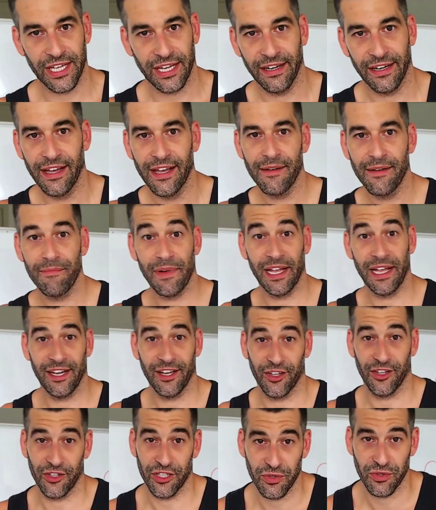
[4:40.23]
it.
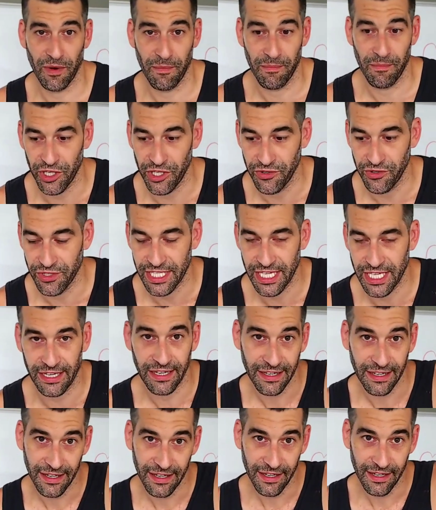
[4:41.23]
Many other swimmers used
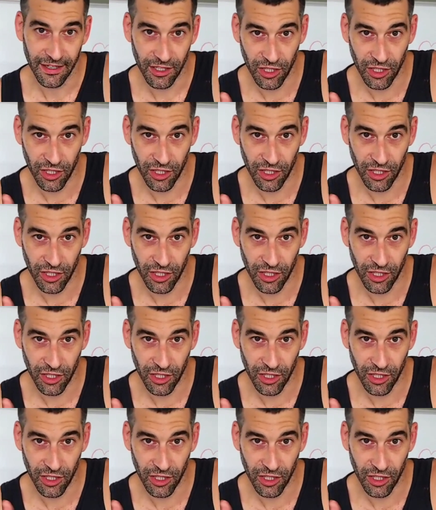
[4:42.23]
it.